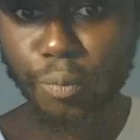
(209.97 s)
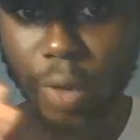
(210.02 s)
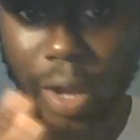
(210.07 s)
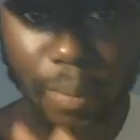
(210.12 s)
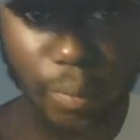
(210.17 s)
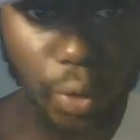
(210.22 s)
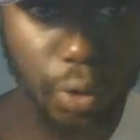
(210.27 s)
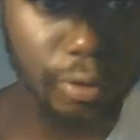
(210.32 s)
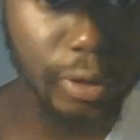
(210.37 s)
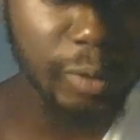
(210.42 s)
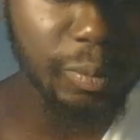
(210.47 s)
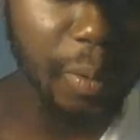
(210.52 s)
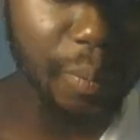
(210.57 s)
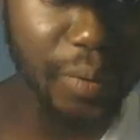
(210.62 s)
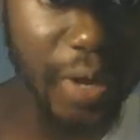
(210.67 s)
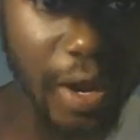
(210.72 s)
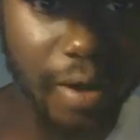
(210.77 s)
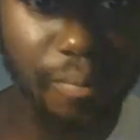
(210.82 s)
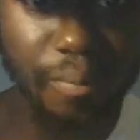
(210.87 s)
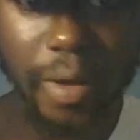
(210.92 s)
one of those people
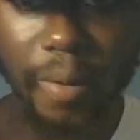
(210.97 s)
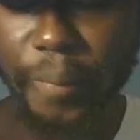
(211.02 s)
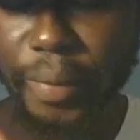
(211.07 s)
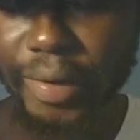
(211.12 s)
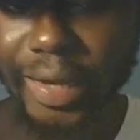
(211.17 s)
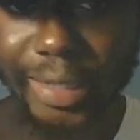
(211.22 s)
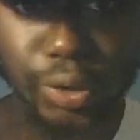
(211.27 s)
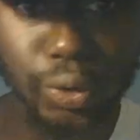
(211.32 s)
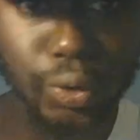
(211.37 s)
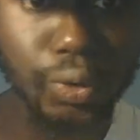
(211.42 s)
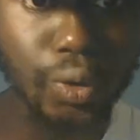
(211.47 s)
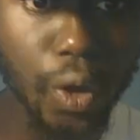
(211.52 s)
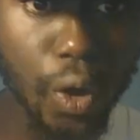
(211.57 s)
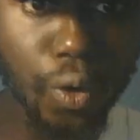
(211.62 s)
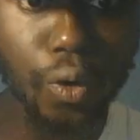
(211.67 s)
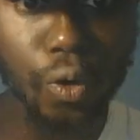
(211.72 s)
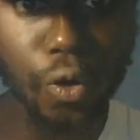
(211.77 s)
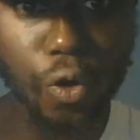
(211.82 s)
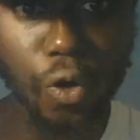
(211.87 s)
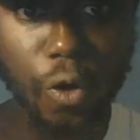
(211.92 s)
that remember not too
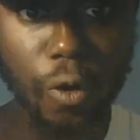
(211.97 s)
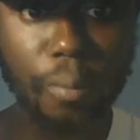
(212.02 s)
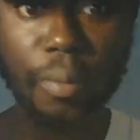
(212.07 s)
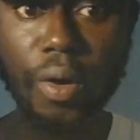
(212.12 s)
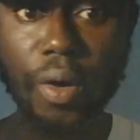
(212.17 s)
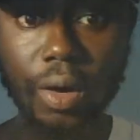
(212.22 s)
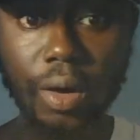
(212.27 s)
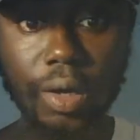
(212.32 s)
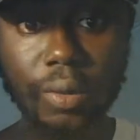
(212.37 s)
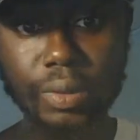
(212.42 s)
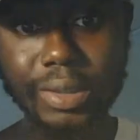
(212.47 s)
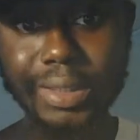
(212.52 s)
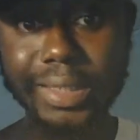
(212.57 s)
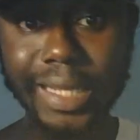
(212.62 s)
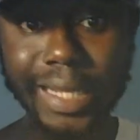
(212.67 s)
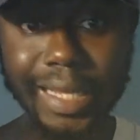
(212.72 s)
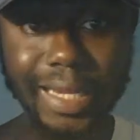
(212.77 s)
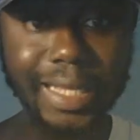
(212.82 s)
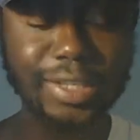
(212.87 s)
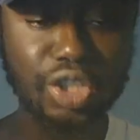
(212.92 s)
long ago, Maryland was
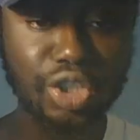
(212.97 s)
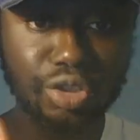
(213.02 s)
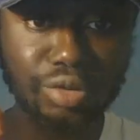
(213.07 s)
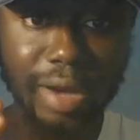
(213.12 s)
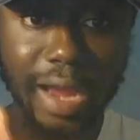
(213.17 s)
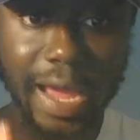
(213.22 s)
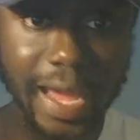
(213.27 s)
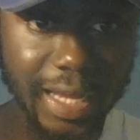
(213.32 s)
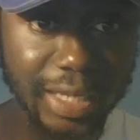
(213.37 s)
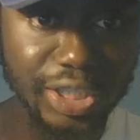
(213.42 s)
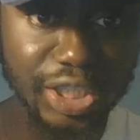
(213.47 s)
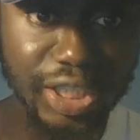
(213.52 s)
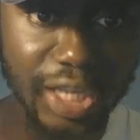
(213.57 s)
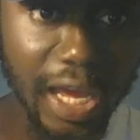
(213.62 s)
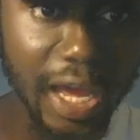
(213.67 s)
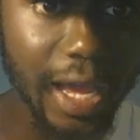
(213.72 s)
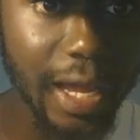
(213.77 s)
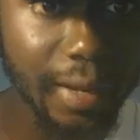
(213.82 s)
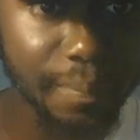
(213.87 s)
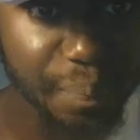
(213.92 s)
literally a trash
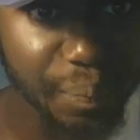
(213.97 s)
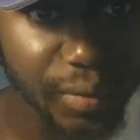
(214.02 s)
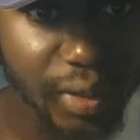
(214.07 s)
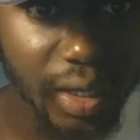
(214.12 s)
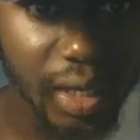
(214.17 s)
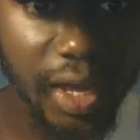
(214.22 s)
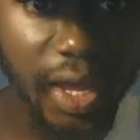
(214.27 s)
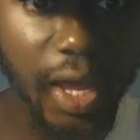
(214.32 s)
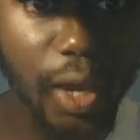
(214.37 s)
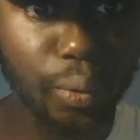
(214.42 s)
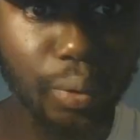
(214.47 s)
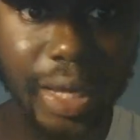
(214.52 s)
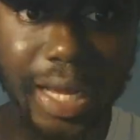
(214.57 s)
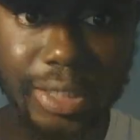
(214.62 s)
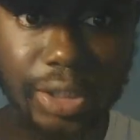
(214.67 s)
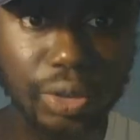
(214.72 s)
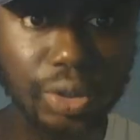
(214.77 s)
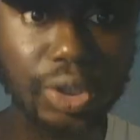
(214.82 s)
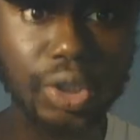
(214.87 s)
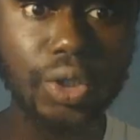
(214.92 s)
can. And we
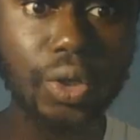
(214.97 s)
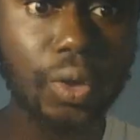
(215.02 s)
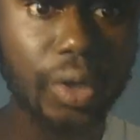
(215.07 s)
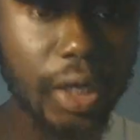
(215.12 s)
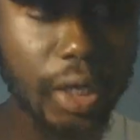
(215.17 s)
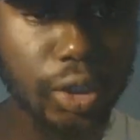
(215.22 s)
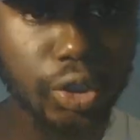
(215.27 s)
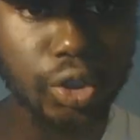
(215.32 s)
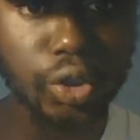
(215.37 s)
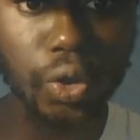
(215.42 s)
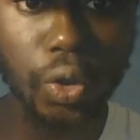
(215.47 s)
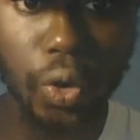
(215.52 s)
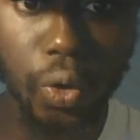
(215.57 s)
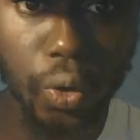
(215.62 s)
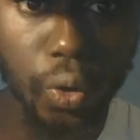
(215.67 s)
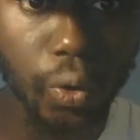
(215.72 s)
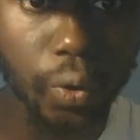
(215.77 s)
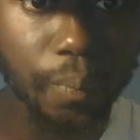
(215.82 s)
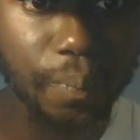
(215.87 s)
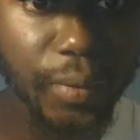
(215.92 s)
had to sell our
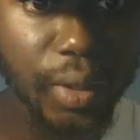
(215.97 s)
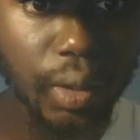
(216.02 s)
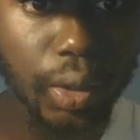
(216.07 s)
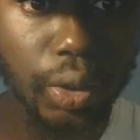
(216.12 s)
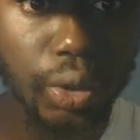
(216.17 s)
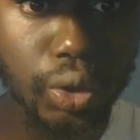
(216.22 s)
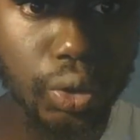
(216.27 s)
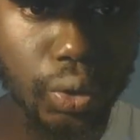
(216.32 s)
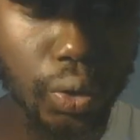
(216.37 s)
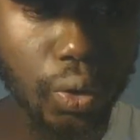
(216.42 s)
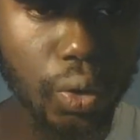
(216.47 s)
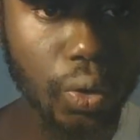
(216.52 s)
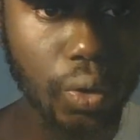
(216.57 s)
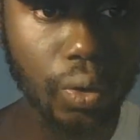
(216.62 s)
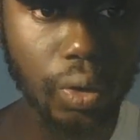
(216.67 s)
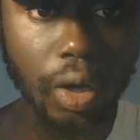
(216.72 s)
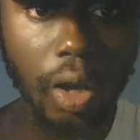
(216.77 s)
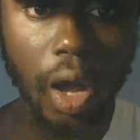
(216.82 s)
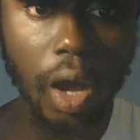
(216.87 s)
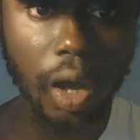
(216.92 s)
soul to
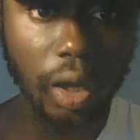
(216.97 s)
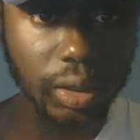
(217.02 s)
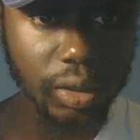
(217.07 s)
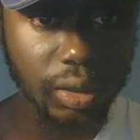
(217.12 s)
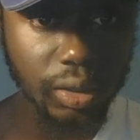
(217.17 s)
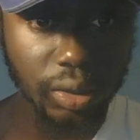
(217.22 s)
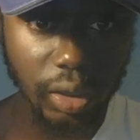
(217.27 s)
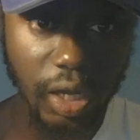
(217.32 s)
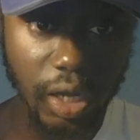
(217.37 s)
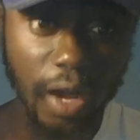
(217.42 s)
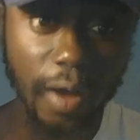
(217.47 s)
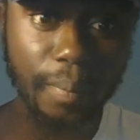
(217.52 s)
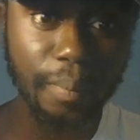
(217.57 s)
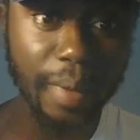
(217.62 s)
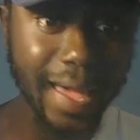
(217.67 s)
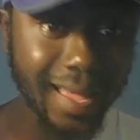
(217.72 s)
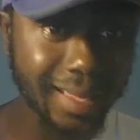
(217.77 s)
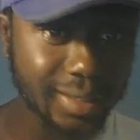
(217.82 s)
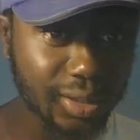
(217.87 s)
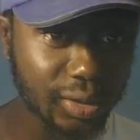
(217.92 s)
Locks to come
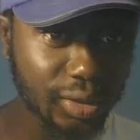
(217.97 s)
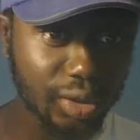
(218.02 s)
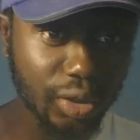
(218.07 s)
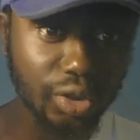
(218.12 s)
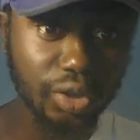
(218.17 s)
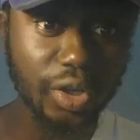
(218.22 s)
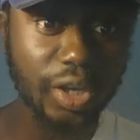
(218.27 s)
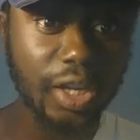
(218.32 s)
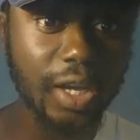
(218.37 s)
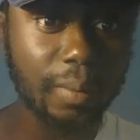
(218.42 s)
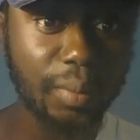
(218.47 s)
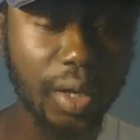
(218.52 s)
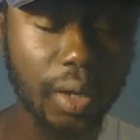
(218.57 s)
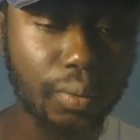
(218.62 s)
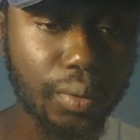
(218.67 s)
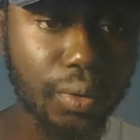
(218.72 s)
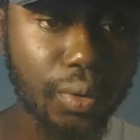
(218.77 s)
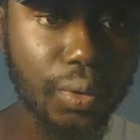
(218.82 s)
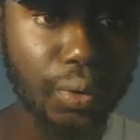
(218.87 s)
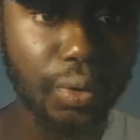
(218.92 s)
back so he can be a
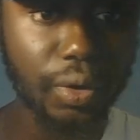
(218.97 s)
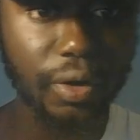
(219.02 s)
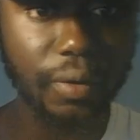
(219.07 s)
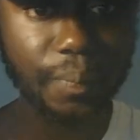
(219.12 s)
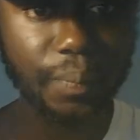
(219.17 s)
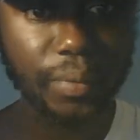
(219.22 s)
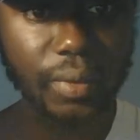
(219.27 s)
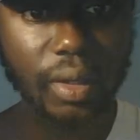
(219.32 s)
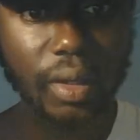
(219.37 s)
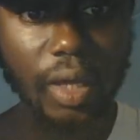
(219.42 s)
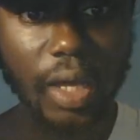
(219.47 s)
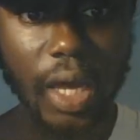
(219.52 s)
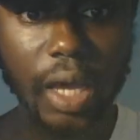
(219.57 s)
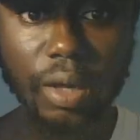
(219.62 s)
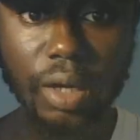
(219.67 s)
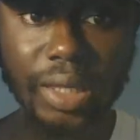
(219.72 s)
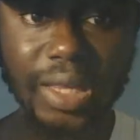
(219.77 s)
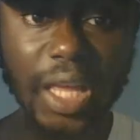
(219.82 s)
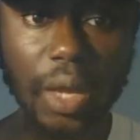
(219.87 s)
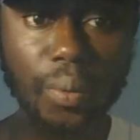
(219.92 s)
recruiter.
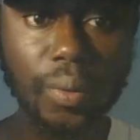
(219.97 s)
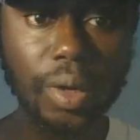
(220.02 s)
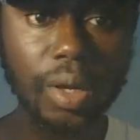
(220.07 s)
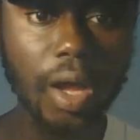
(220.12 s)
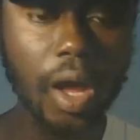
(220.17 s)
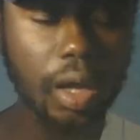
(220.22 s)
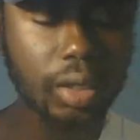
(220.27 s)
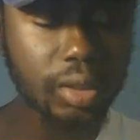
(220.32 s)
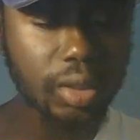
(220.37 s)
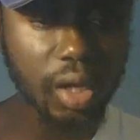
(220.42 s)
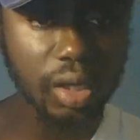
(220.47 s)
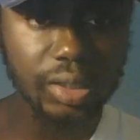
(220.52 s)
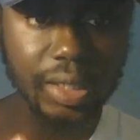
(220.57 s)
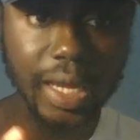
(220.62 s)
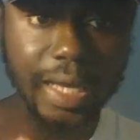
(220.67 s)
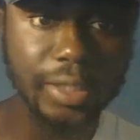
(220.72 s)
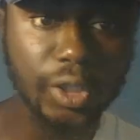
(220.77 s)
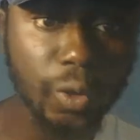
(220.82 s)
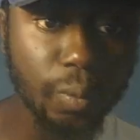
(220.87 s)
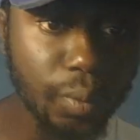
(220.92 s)
And the thing with Locks
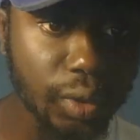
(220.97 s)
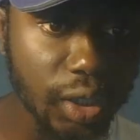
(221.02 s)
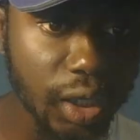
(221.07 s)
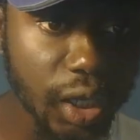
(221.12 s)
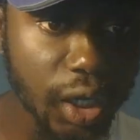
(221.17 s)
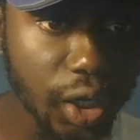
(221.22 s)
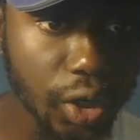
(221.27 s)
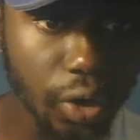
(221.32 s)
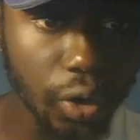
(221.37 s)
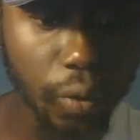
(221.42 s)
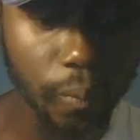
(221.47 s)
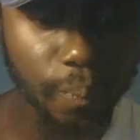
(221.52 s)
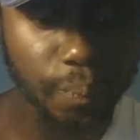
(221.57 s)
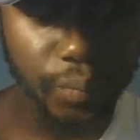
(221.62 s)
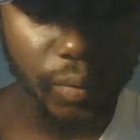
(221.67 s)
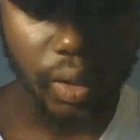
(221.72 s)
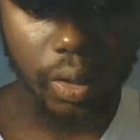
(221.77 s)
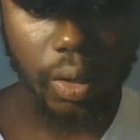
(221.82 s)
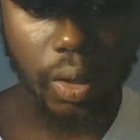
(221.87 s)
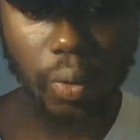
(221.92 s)
had too many ego.
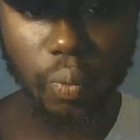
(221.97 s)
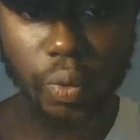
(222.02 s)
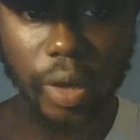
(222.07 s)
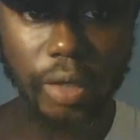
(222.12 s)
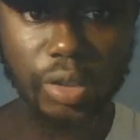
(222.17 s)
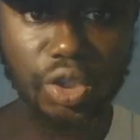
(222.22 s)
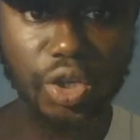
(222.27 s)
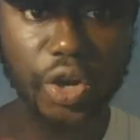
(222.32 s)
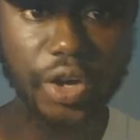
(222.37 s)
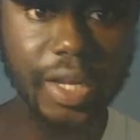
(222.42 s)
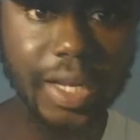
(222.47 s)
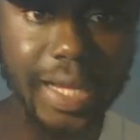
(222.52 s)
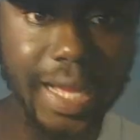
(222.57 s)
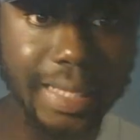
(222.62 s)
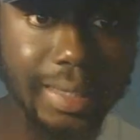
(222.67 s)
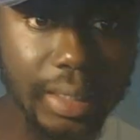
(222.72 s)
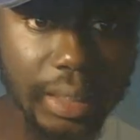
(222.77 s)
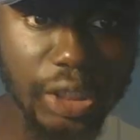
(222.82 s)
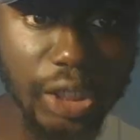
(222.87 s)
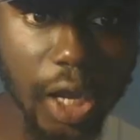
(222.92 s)
When Durkin
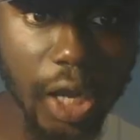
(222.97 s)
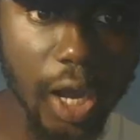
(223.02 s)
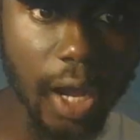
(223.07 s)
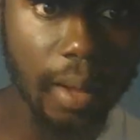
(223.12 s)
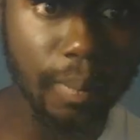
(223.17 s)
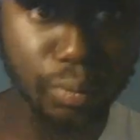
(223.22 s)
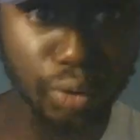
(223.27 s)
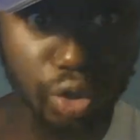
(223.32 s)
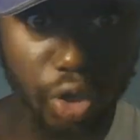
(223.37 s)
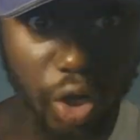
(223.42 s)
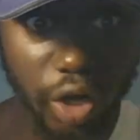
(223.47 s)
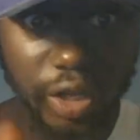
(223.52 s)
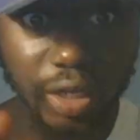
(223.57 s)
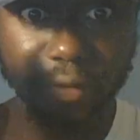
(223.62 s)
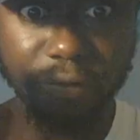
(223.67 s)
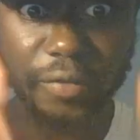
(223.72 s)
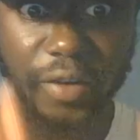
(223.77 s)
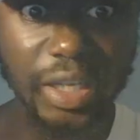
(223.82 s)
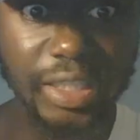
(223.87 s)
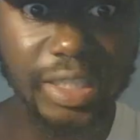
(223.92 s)
got the job, the
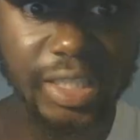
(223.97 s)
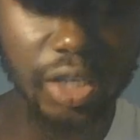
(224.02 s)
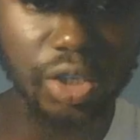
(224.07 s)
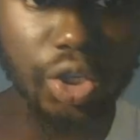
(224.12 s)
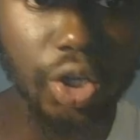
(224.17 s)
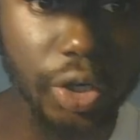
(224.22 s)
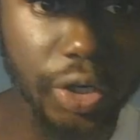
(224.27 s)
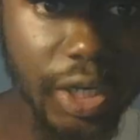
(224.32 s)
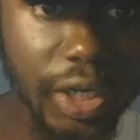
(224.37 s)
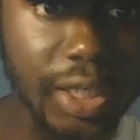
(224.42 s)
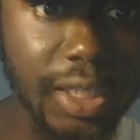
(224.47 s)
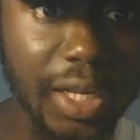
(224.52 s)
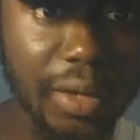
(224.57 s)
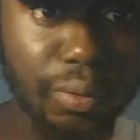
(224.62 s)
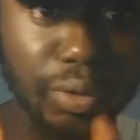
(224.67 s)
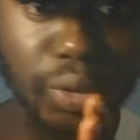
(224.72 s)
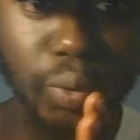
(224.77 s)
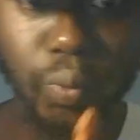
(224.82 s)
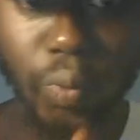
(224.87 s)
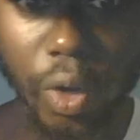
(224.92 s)
first thing Durkin did
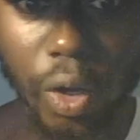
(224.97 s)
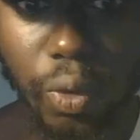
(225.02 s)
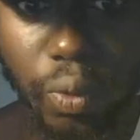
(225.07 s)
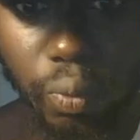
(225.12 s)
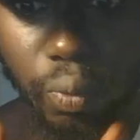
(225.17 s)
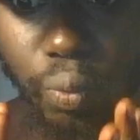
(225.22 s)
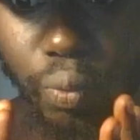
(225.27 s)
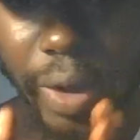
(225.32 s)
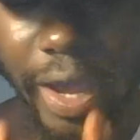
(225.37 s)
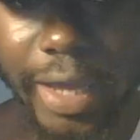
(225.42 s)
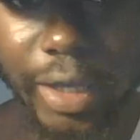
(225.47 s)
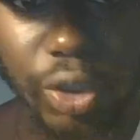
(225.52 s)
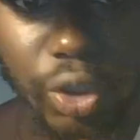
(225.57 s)
was walk right